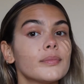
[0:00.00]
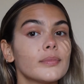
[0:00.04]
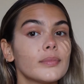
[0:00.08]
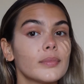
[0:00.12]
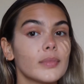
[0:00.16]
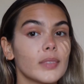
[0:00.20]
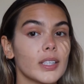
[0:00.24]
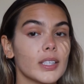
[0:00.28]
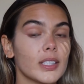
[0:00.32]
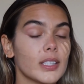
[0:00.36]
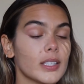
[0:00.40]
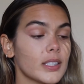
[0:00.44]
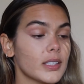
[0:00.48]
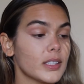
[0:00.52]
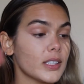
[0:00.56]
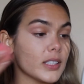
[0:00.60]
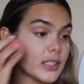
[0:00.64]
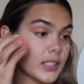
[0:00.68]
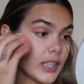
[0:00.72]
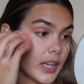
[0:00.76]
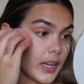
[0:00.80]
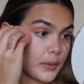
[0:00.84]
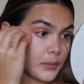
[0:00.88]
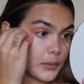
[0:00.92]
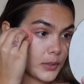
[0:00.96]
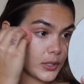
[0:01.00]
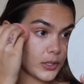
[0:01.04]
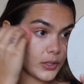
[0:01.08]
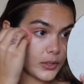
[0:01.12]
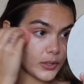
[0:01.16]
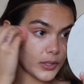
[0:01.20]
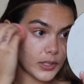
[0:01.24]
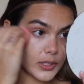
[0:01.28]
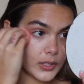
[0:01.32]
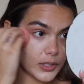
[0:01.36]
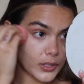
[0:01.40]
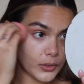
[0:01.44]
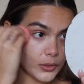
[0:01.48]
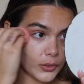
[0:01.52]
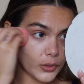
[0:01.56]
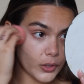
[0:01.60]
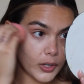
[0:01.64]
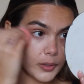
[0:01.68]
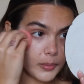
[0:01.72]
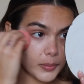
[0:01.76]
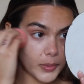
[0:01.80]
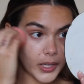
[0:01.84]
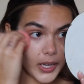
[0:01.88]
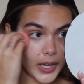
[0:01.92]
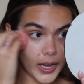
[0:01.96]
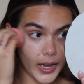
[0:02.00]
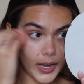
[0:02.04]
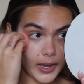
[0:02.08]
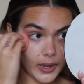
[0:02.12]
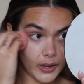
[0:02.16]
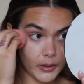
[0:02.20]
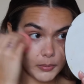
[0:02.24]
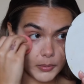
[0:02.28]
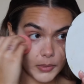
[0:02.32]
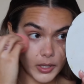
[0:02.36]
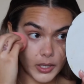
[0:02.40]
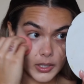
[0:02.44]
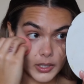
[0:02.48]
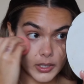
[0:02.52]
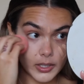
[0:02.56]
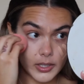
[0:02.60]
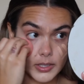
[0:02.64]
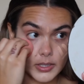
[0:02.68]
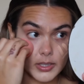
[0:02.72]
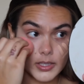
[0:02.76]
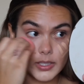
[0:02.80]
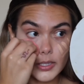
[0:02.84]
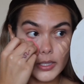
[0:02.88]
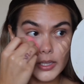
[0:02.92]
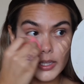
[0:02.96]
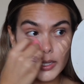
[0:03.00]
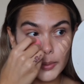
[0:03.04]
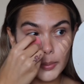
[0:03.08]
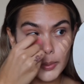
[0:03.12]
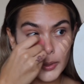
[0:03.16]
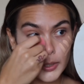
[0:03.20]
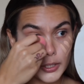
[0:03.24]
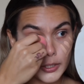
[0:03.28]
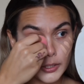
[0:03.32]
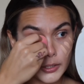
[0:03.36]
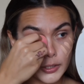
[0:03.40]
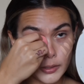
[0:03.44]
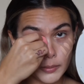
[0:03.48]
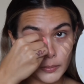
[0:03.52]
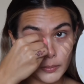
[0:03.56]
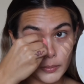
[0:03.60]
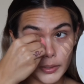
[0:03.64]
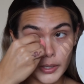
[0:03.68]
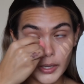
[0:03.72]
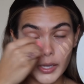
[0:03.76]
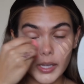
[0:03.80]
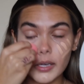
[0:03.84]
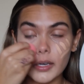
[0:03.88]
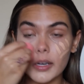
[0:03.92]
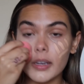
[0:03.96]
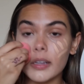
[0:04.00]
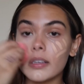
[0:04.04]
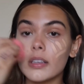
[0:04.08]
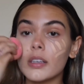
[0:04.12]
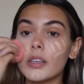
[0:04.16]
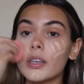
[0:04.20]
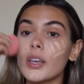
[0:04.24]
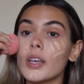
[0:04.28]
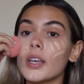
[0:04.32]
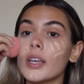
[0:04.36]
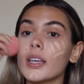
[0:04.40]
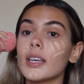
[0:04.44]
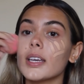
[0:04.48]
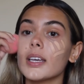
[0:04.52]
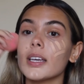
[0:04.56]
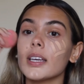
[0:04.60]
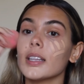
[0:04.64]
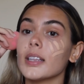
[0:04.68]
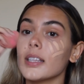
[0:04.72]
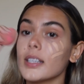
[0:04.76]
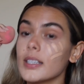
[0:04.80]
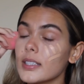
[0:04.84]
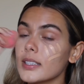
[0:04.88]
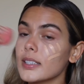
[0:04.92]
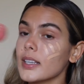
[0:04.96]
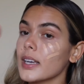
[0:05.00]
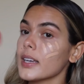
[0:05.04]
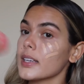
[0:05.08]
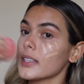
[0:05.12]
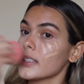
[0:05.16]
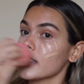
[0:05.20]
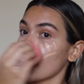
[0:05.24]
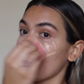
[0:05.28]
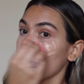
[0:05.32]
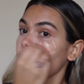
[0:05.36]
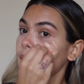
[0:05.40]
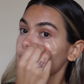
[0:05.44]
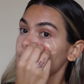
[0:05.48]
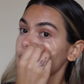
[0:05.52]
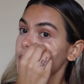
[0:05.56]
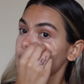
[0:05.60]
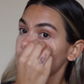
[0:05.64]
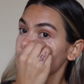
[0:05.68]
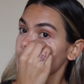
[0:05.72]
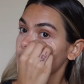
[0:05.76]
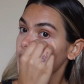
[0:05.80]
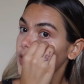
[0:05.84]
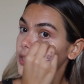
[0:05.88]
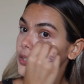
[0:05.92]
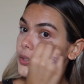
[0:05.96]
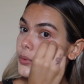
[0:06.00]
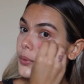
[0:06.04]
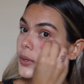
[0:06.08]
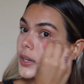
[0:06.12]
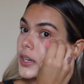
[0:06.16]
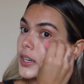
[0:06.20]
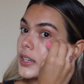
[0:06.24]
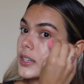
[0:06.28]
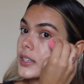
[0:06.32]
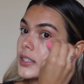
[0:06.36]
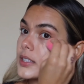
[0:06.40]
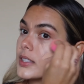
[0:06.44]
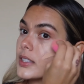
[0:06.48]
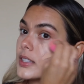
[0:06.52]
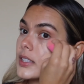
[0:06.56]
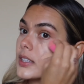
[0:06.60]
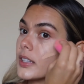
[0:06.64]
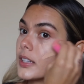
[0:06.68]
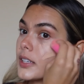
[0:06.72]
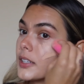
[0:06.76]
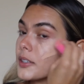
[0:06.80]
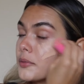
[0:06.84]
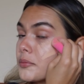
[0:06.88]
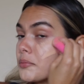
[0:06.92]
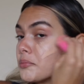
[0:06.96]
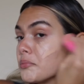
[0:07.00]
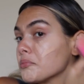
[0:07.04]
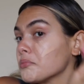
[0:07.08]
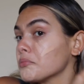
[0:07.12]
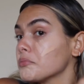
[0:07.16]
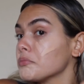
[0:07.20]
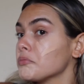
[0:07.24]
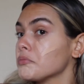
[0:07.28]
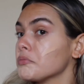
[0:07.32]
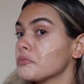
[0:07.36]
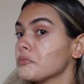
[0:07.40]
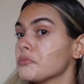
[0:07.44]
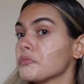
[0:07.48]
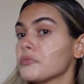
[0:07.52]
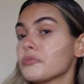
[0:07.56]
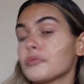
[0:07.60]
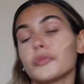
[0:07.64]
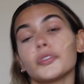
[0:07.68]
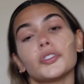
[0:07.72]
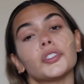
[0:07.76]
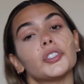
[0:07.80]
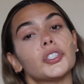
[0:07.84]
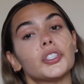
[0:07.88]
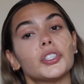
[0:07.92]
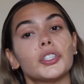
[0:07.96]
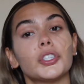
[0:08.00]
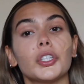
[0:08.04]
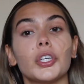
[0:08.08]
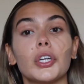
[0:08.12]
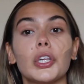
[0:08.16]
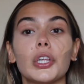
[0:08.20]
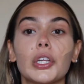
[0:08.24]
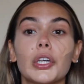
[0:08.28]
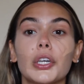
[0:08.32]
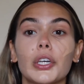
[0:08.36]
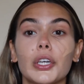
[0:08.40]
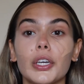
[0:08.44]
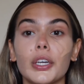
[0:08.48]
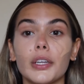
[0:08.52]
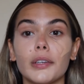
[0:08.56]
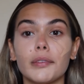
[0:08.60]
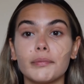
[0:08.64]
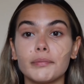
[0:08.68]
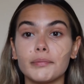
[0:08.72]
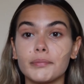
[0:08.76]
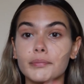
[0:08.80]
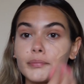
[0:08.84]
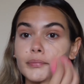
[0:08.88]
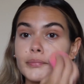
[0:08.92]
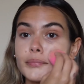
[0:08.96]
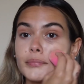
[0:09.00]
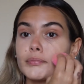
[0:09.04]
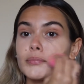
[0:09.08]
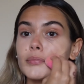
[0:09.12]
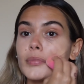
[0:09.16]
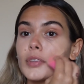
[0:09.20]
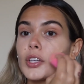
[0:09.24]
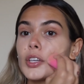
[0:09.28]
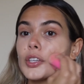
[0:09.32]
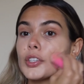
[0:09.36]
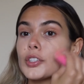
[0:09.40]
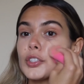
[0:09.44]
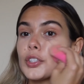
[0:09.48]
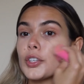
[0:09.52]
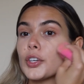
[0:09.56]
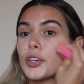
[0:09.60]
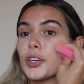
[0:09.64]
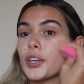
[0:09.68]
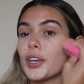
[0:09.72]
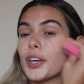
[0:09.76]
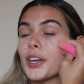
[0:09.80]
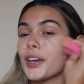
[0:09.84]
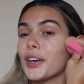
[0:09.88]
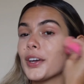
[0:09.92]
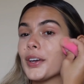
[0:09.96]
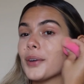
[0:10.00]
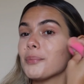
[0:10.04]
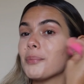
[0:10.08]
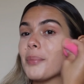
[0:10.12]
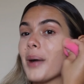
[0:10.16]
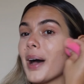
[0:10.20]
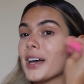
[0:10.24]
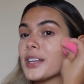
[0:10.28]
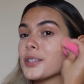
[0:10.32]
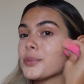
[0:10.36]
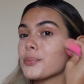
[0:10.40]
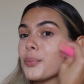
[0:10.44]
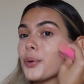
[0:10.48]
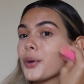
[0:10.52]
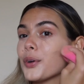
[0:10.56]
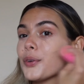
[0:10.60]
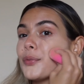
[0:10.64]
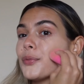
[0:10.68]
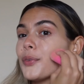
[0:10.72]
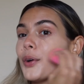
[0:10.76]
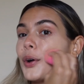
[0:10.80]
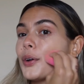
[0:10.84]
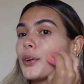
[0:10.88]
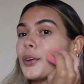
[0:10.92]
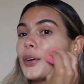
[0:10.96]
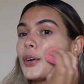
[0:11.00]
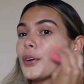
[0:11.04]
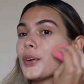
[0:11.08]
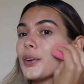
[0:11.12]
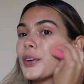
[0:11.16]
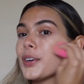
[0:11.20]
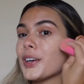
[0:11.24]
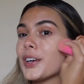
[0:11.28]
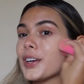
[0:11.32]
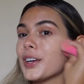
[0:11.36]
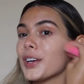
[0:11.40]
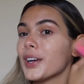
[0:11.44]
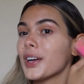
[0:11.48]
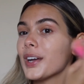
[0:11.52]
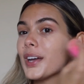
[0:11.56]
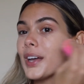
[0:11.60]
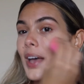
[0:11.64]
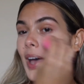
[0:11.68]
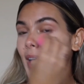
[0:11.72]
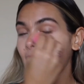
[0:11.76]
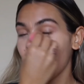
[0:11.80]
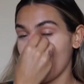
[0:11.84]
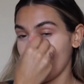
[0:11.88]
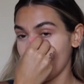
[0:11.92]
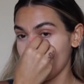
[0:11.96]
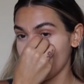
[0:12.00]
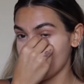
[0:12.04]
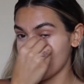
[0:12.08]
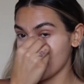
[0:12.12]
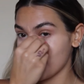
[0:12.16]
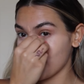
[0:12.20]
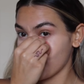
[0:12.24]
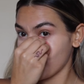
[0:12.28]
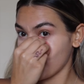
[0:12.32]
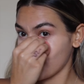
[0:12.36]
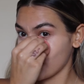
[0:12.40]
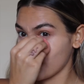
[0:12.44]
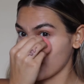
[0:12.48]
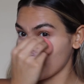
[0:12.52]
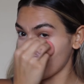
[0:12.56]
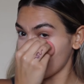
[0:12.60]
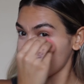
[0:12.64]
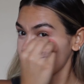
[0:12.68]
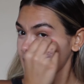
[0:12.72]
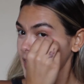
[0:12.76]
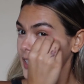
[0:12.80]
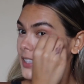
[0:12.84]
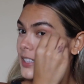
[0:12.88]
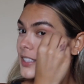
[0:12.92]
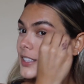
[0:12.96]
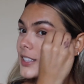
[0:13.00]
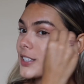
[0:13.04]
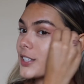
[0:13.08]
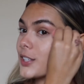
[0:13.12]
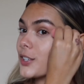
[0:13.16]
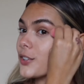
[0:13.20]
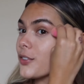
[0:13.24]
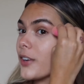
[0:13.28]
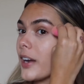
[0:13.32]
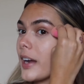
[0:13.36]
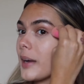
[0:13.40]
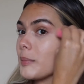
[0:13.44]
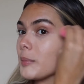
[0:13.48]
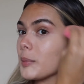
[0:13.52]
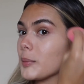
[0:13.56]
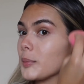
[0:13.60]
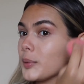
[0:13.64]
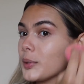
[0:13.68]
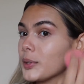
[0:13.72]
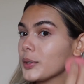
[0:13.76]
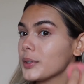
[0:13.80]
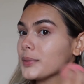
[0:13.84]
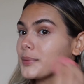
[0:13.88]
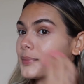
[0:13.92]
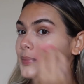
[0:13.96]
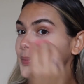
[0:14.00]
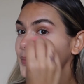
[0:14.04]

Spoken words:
this is the time to do it. So normally I'm not a concealer person, but in this case I would suggest wearing concealer just so you look good, so your passport photo or ID photo is Instagrammable.